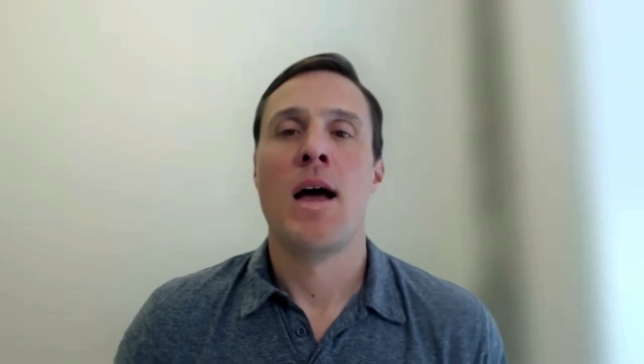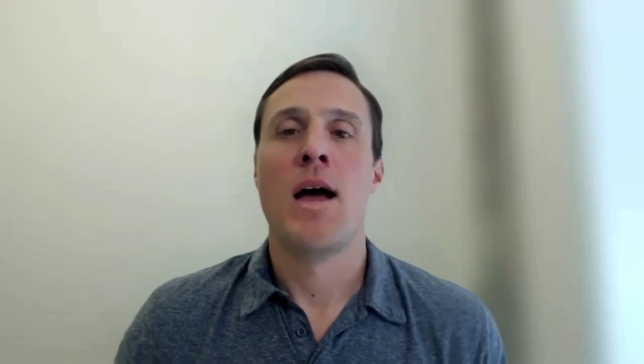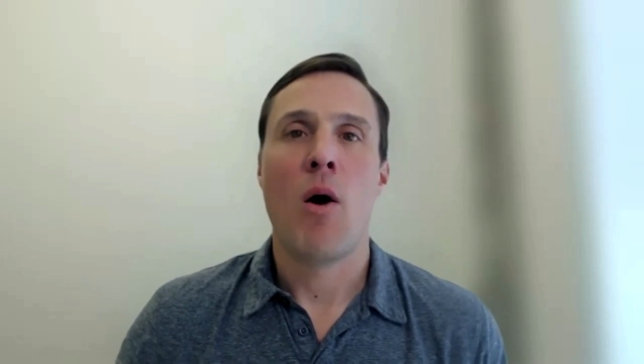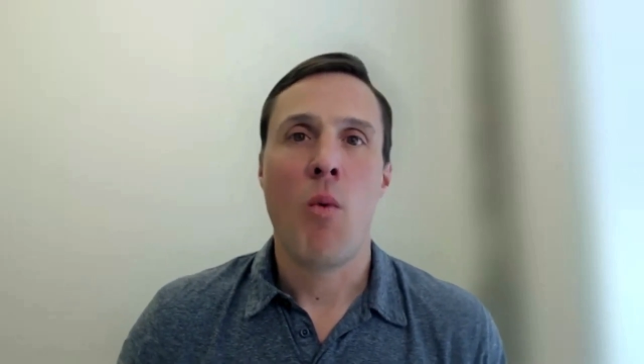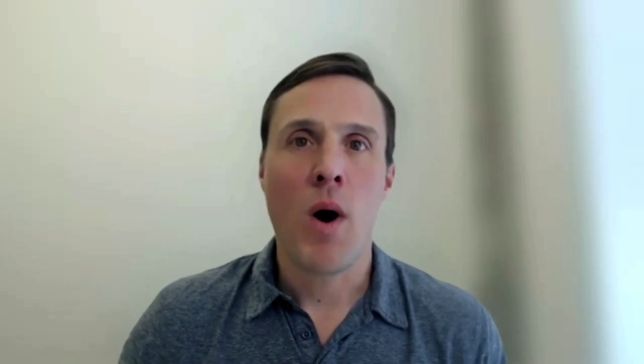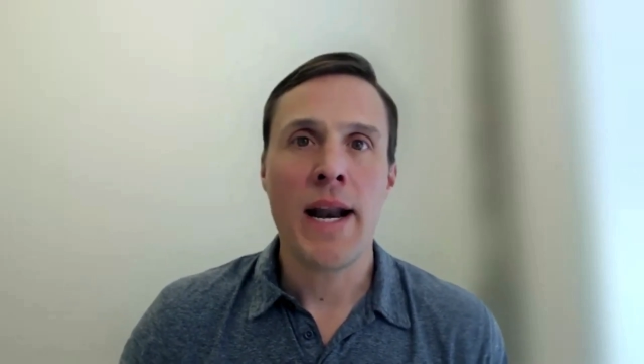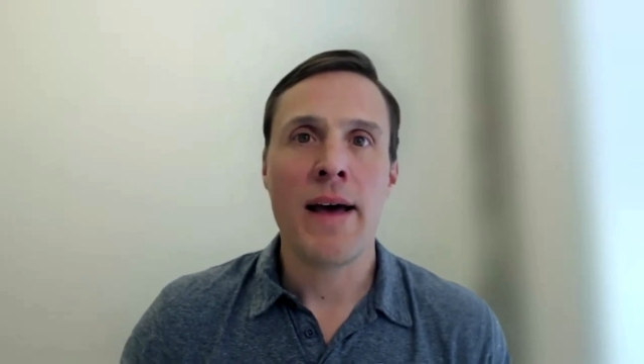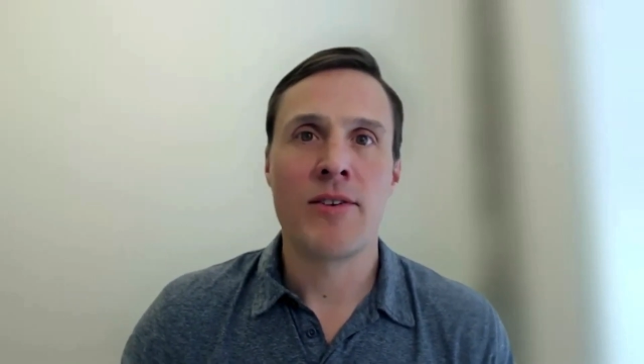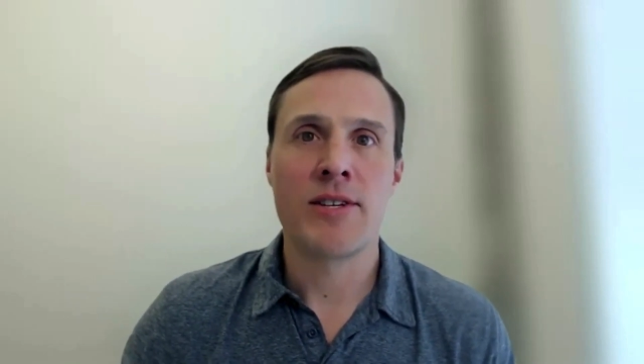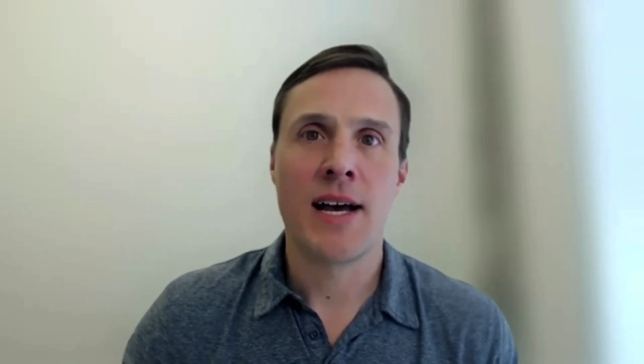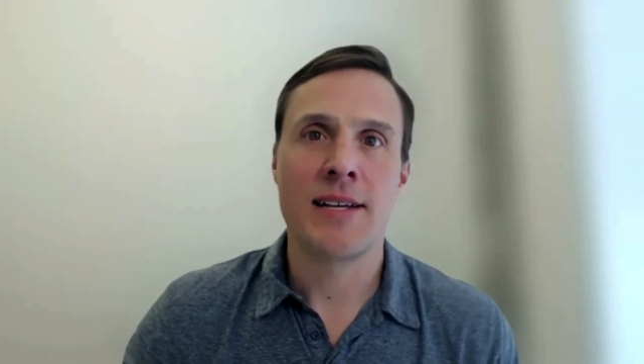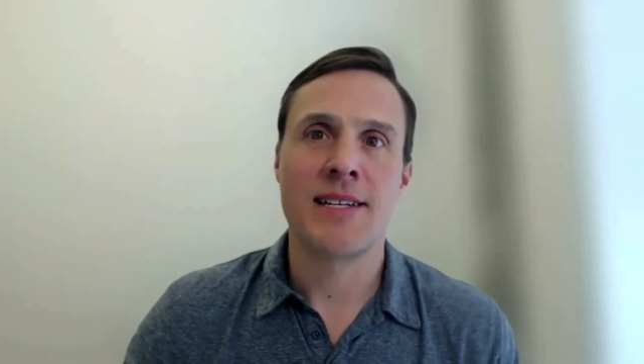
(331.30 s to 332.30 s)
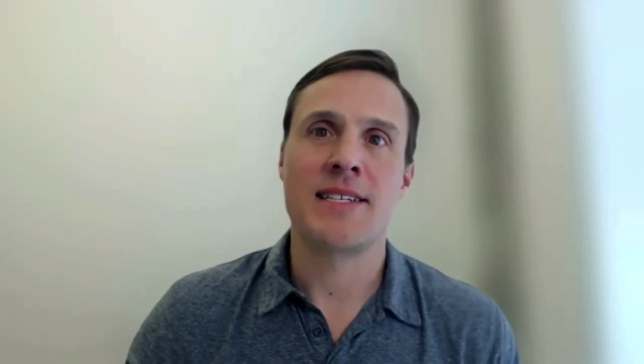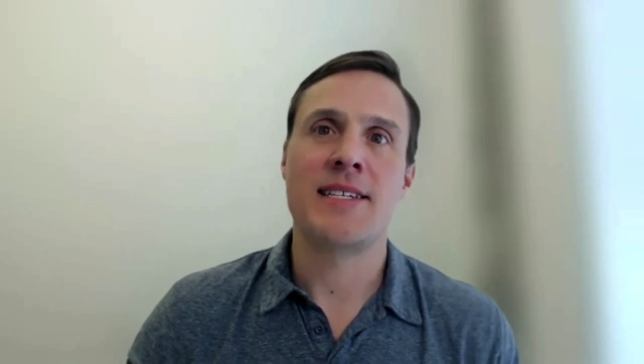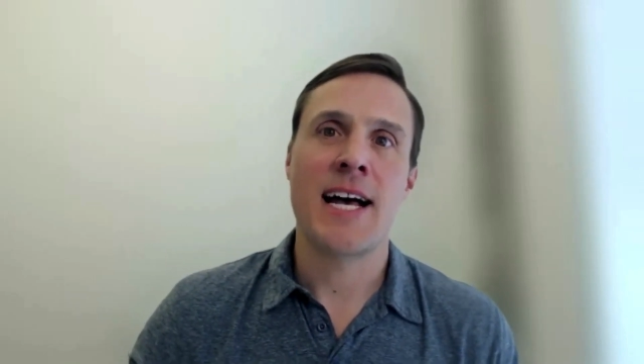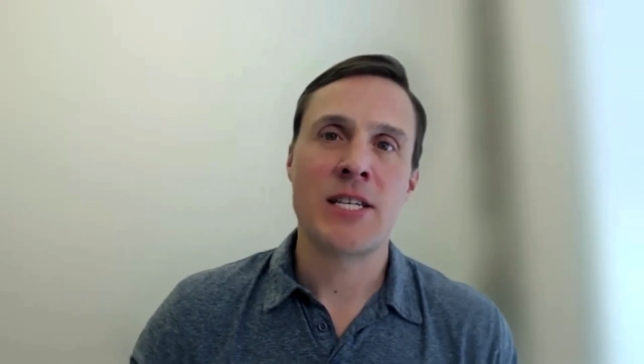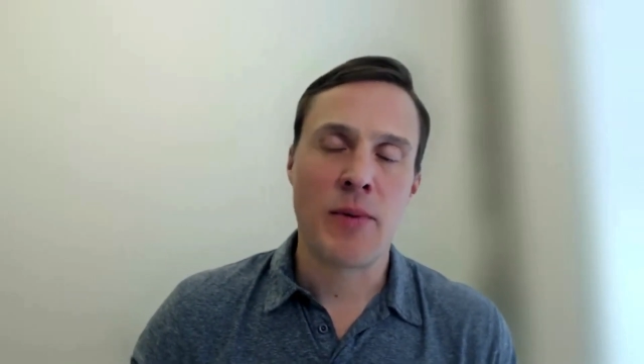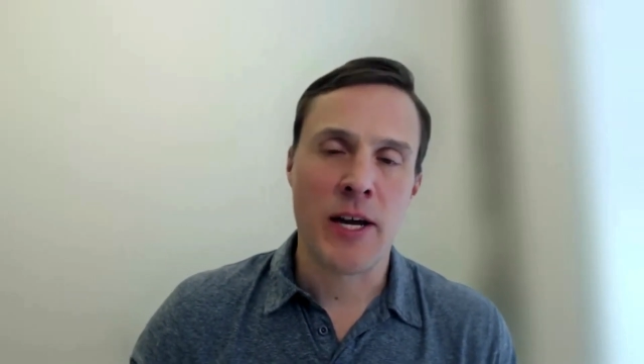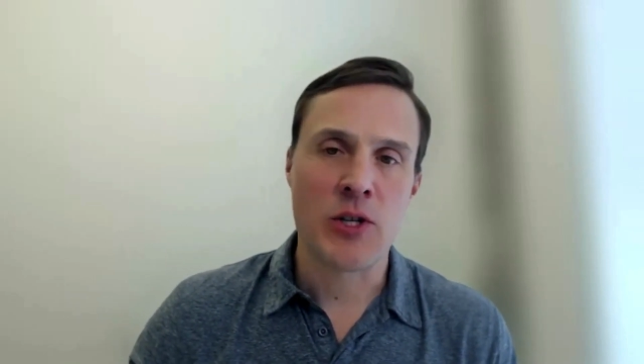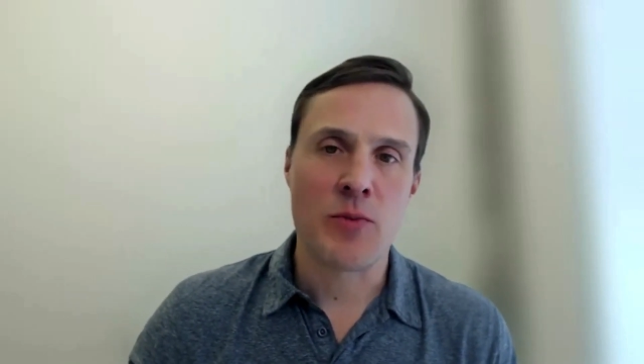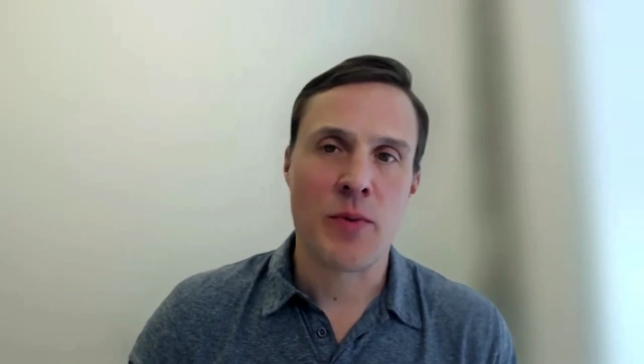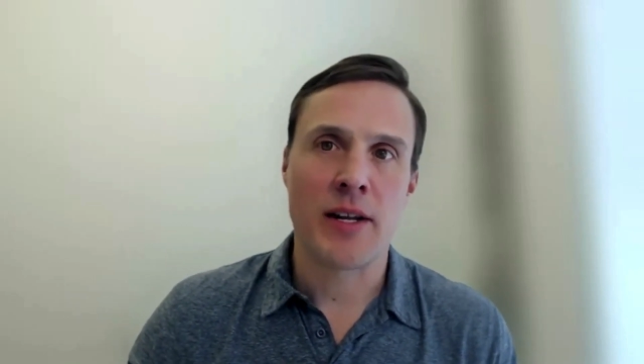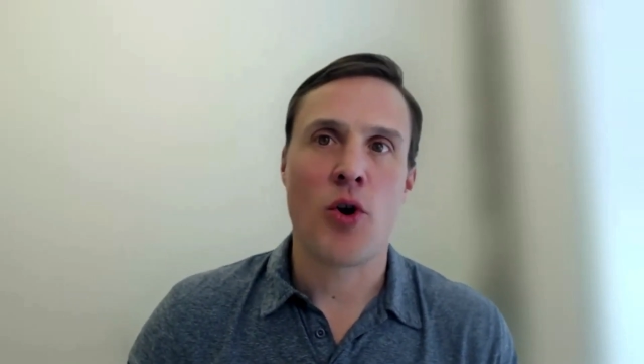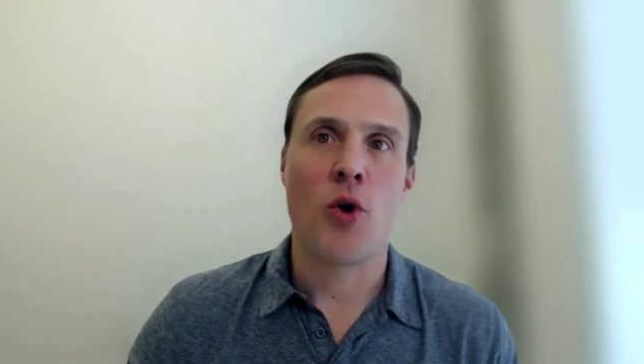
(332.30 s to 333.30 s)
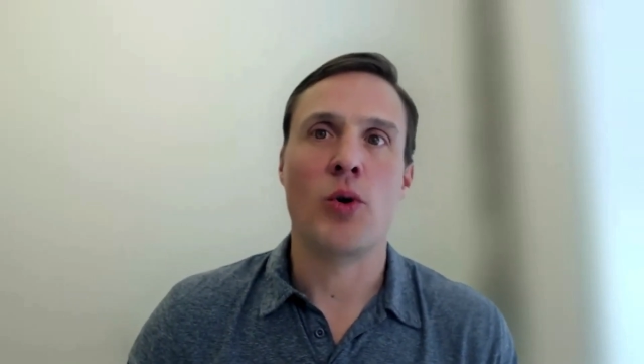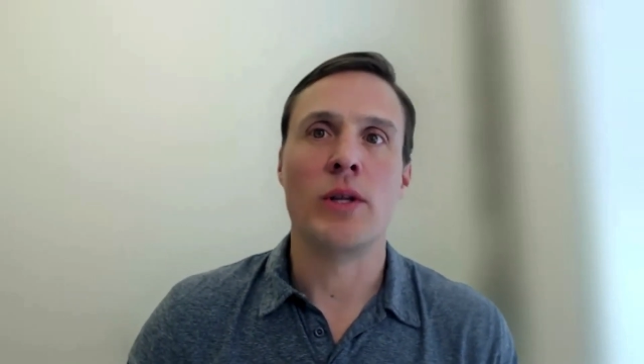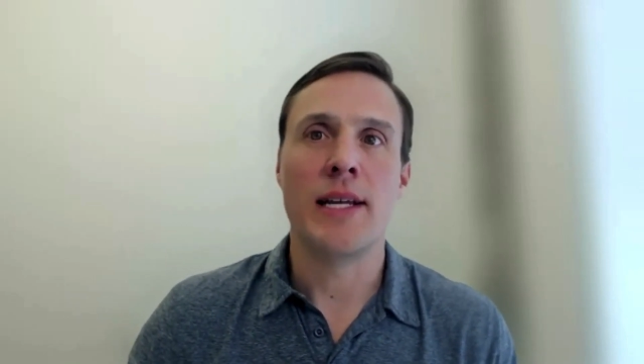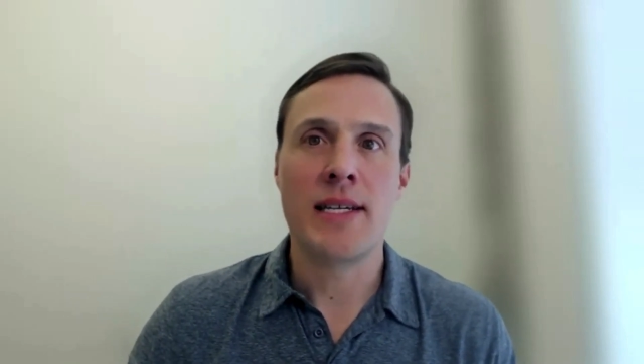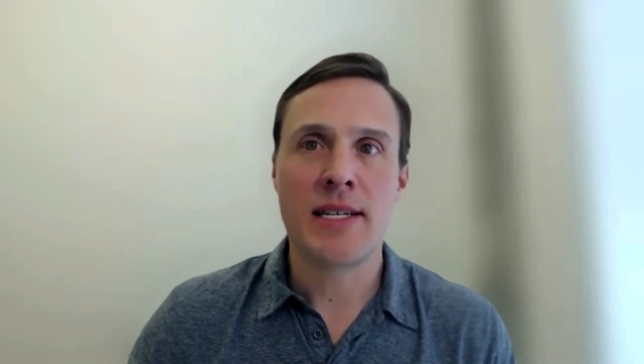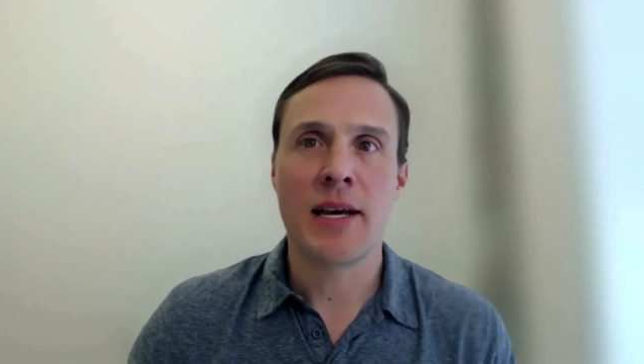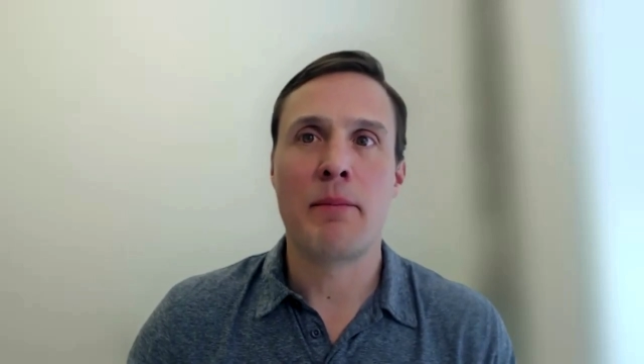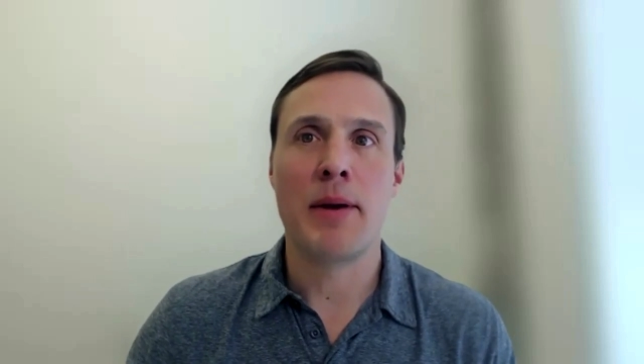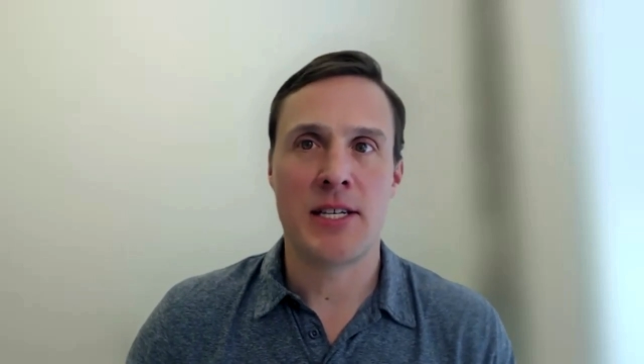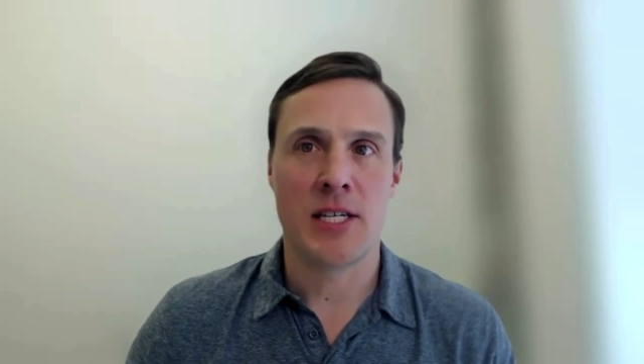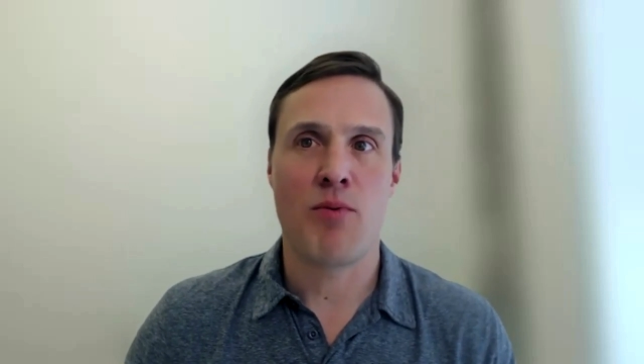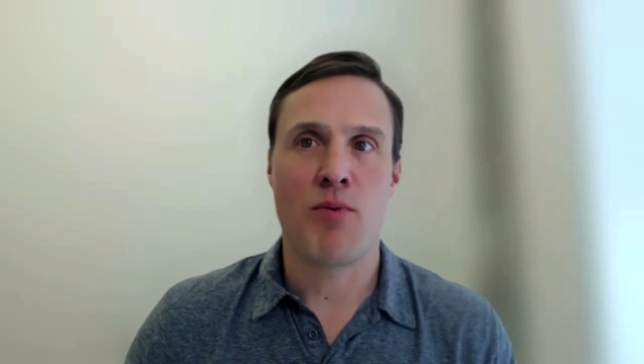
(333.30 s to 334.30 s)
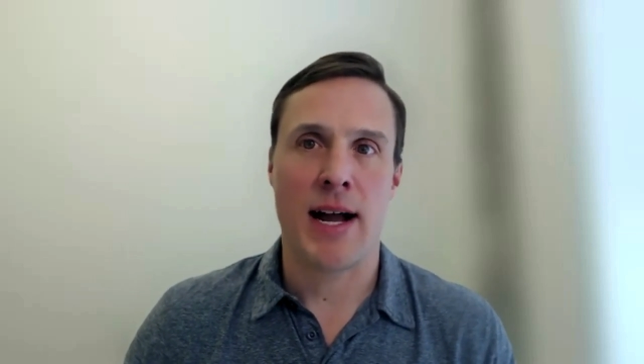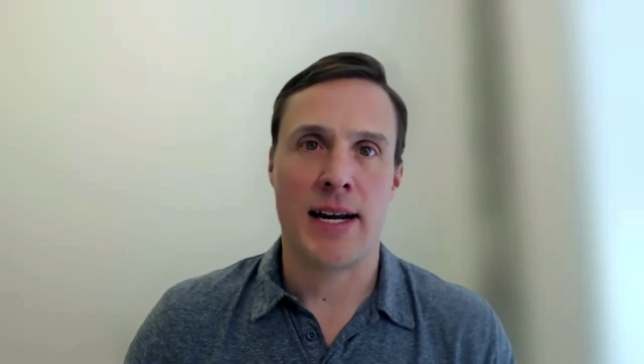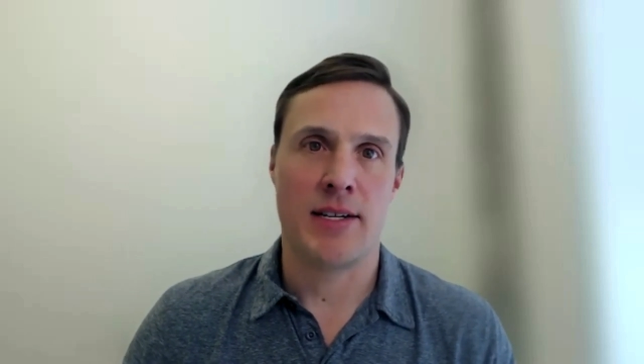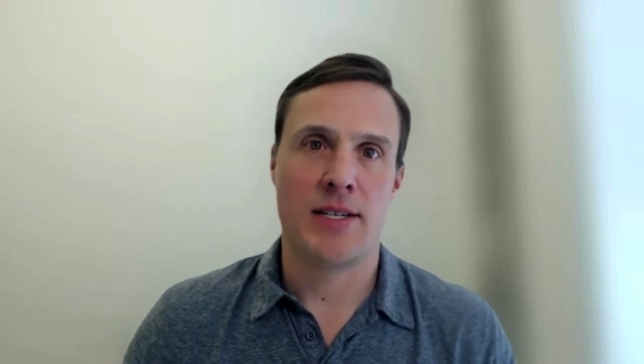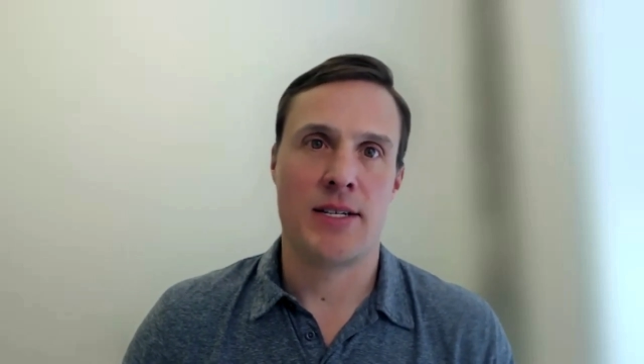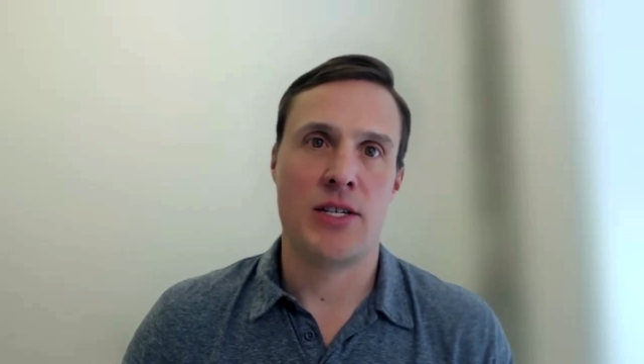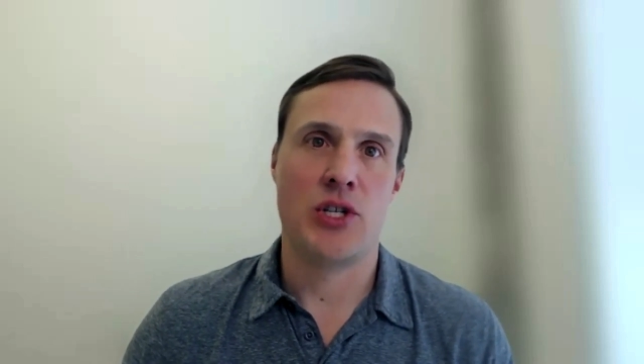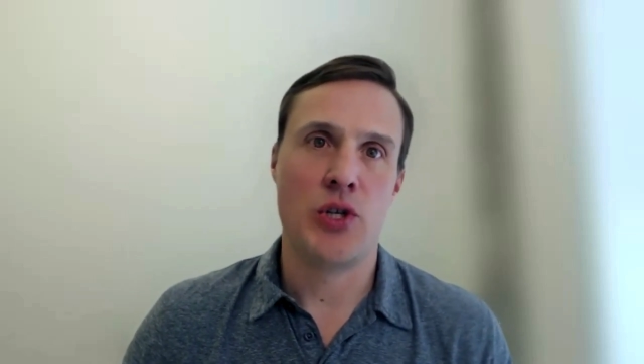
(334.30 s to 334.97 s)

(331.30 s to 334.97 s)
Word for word: I want to emphasize that SaaS management is a holistic business practice.